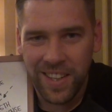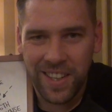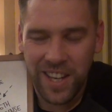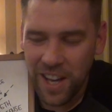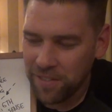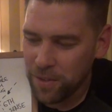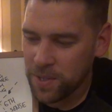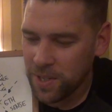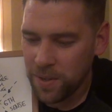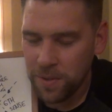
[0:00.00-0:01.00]
Now, I've
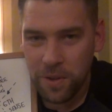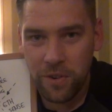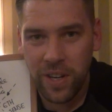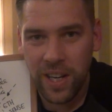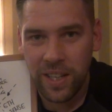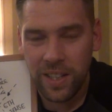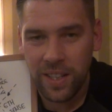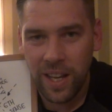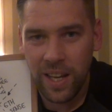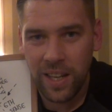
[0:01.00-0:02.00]
also created
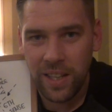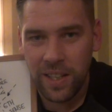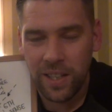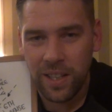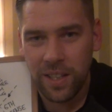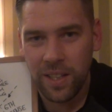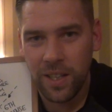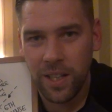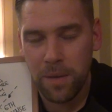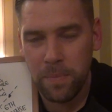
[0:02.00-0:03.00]
a
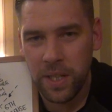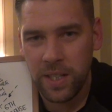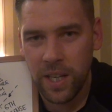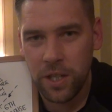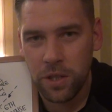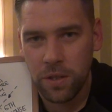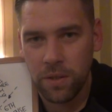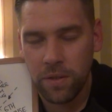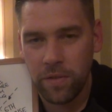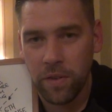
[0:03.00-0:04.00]
meditation
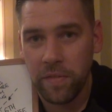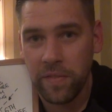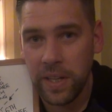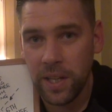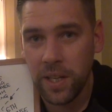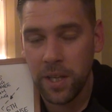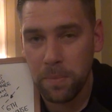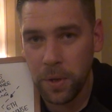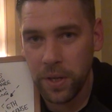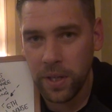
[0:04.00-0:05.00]
for feeling the
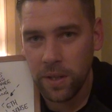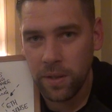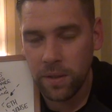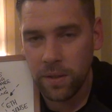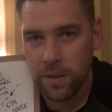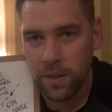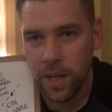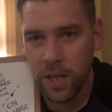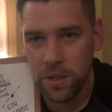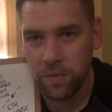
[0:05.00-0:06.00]
body.
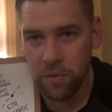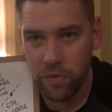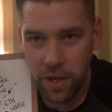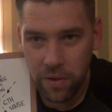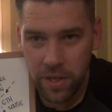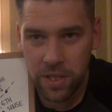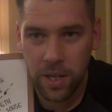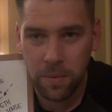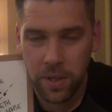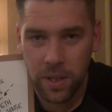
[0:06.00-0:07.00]
Okay, so if you really
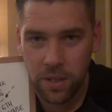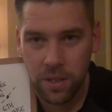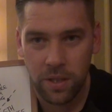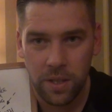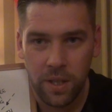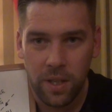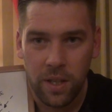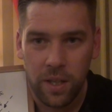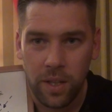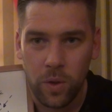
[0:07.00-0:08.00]
resonate with this,
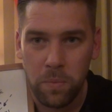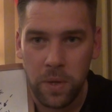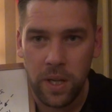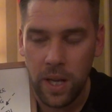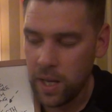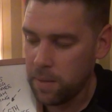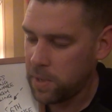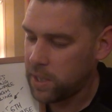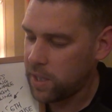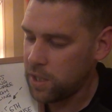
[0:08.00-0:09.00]
there will be a
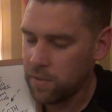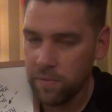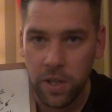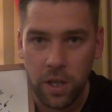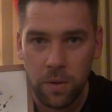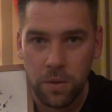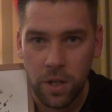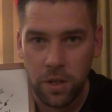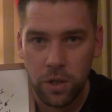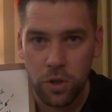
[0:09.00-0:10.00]
meditation video. It's
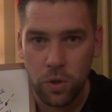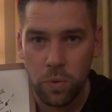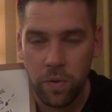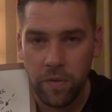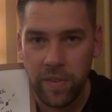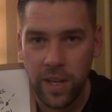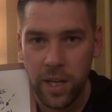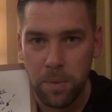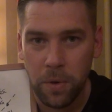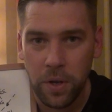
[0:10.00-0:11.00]
only a short
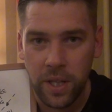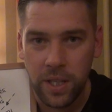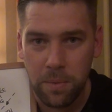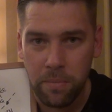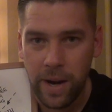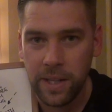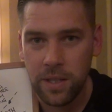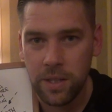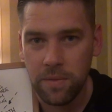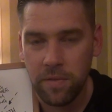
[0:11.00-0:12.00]
feeling the body. It's a
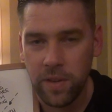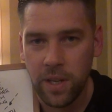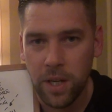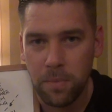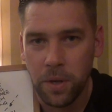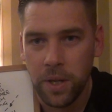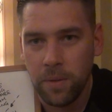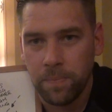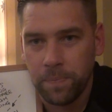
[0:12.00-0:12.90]
practice in feeling the body.